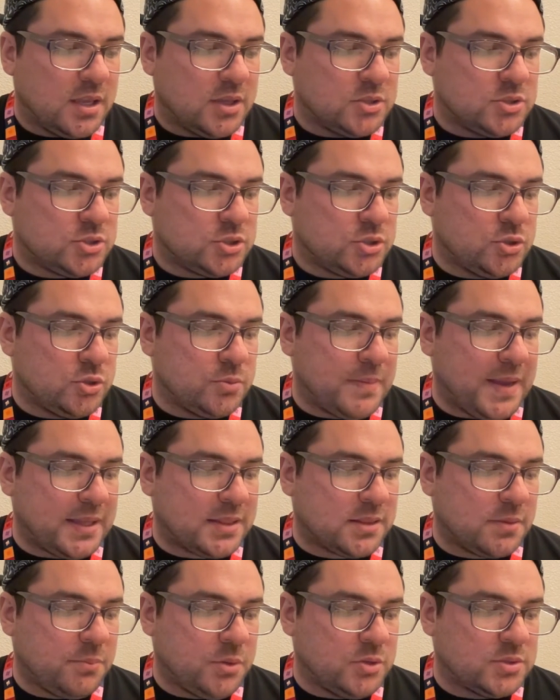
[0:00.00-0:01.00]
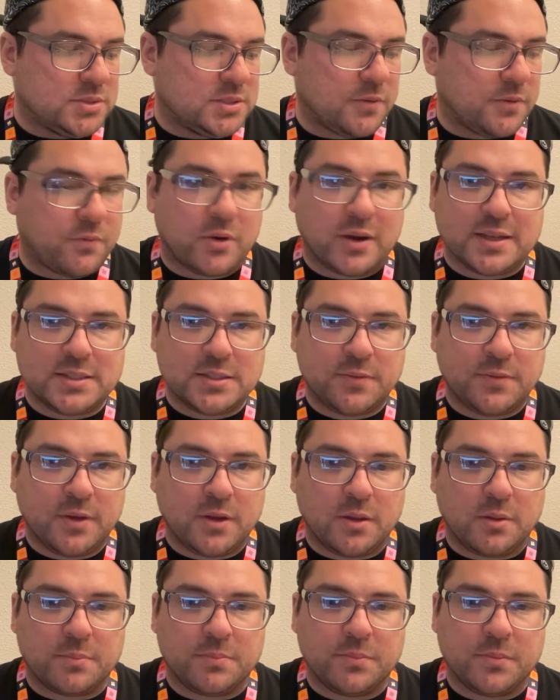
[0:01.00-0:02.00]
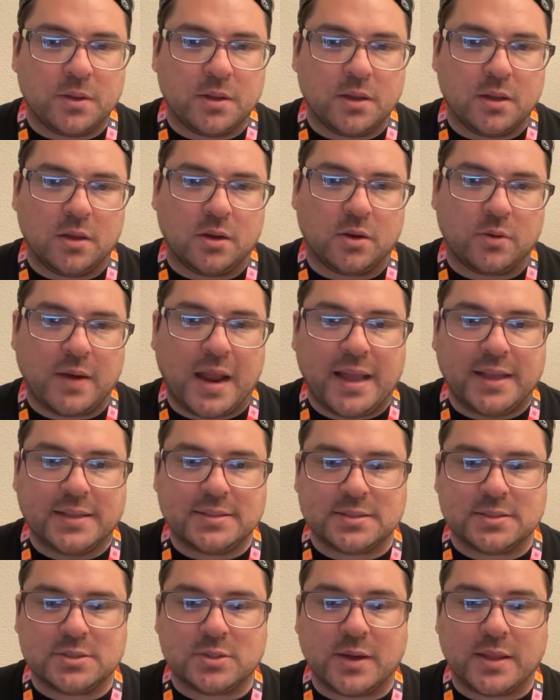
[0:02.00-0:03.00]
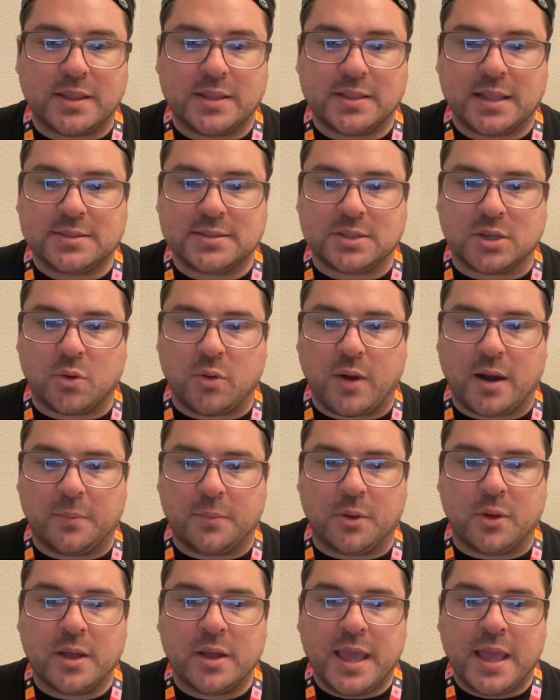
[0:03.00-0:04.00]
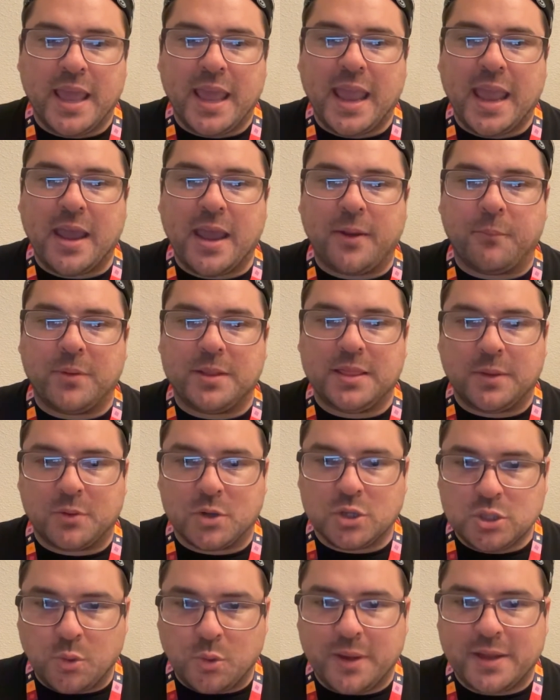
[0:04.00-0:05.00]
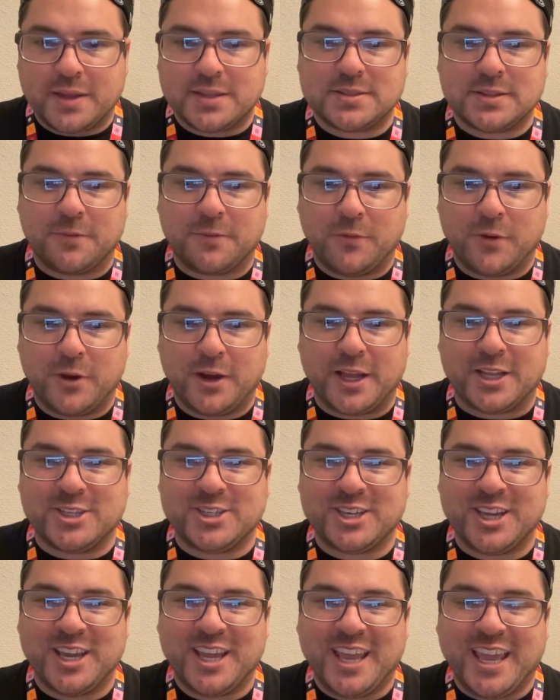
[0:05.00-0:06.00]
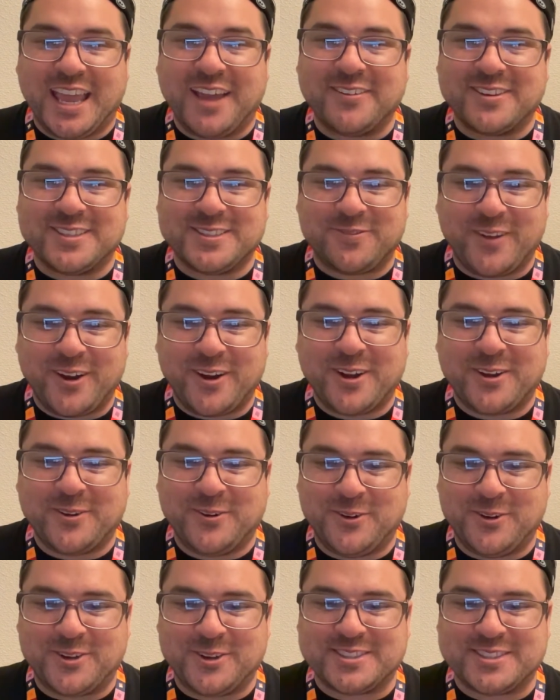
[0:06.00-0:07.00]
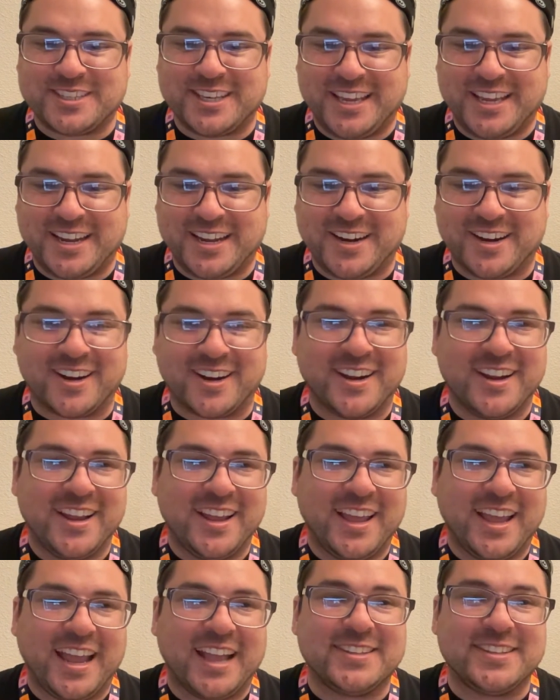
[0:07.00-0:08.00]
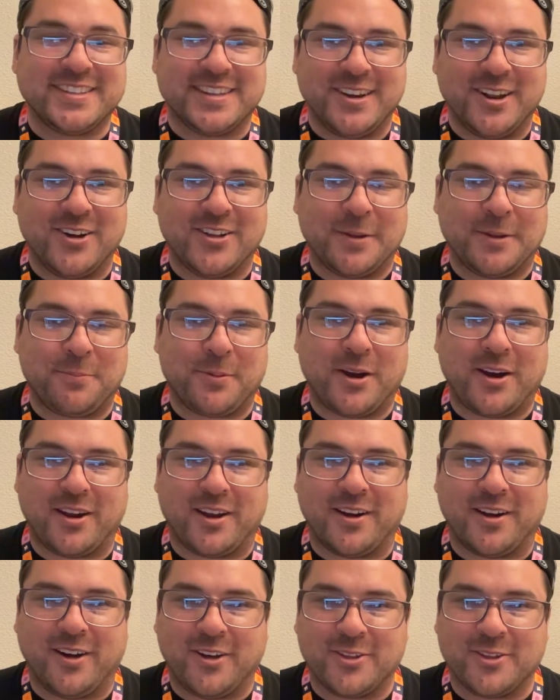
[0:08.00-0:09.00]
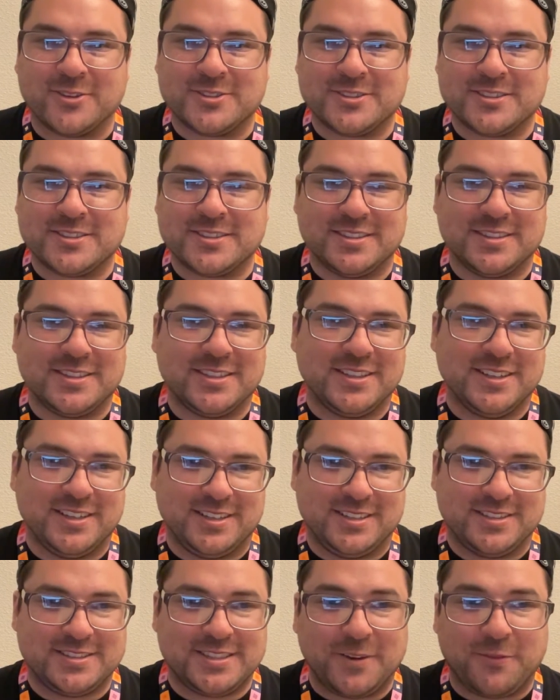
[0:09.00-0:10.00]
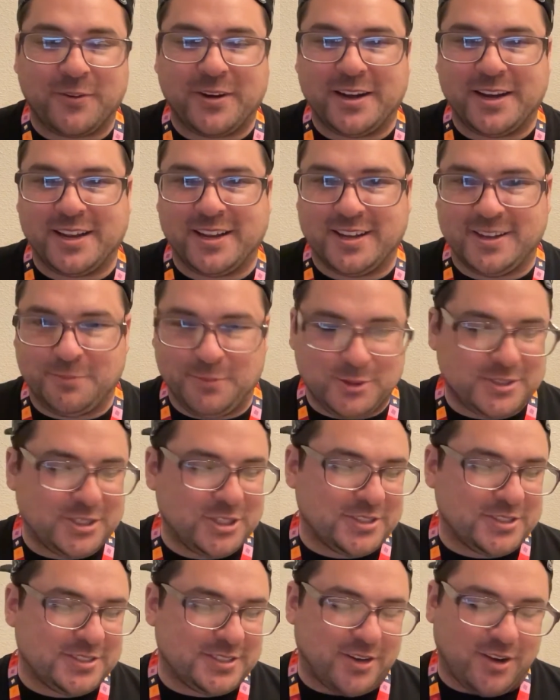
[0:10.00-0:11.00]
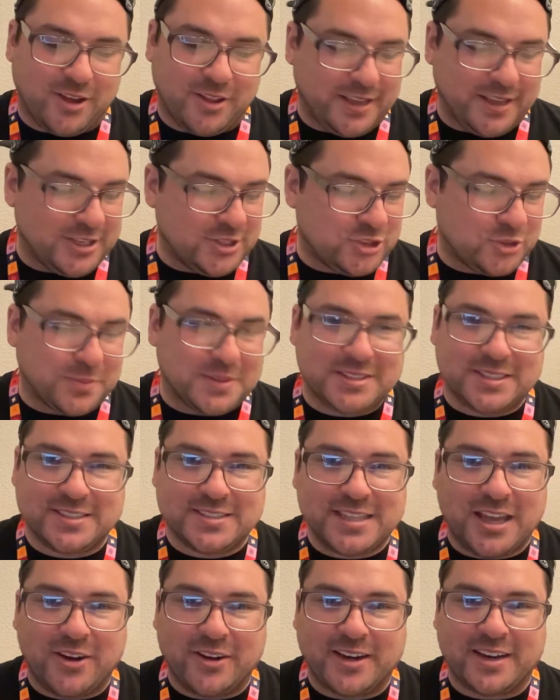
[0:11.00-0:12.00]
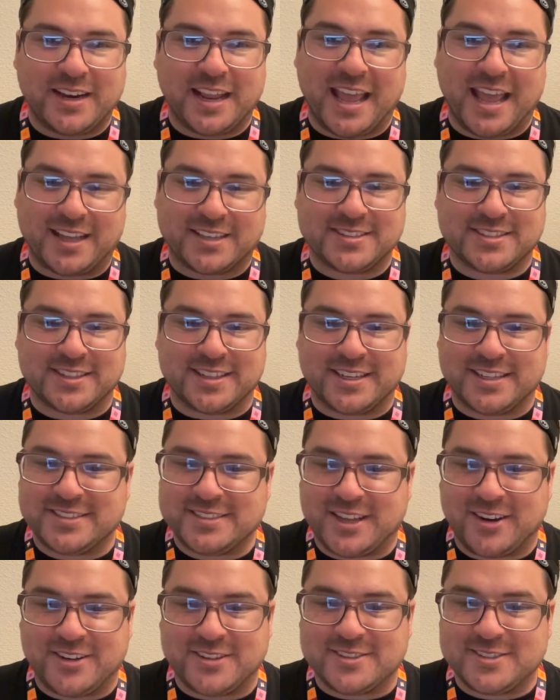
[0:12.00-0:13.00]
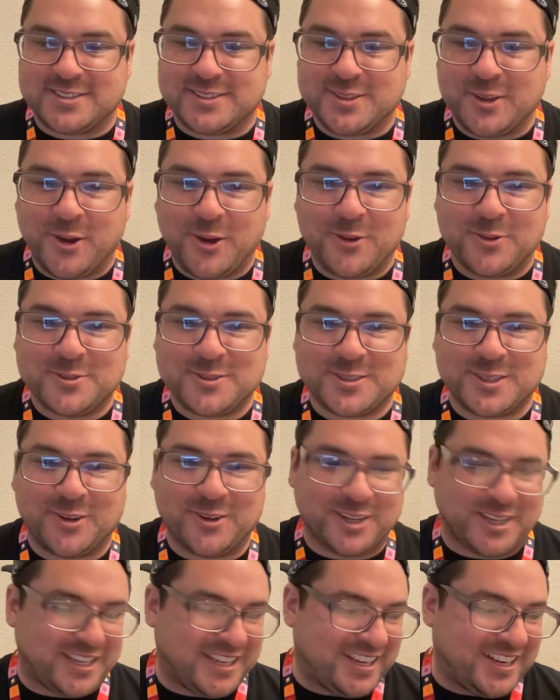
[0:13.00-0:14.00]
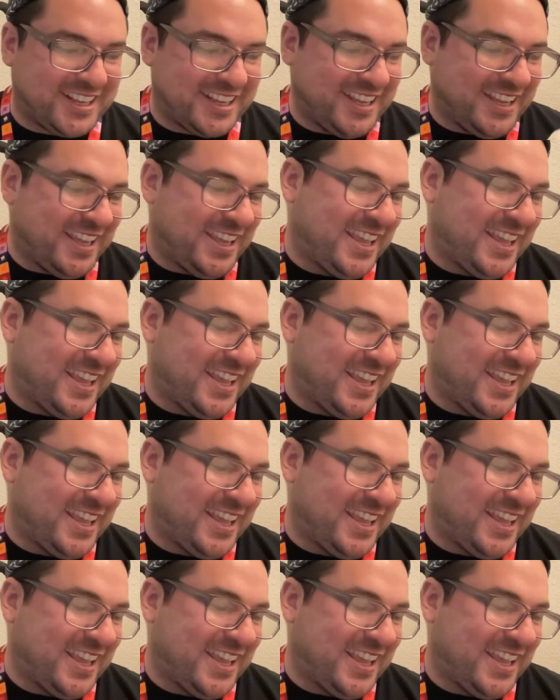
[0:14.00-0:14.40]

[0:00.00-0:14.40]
to make the music for his film Horizon, so I think that's incredible. And when they were showing us the footage, it was very cool to hear and to know they brought on all those different musicians and all the instruments. It sounded excellent. It sounded so good.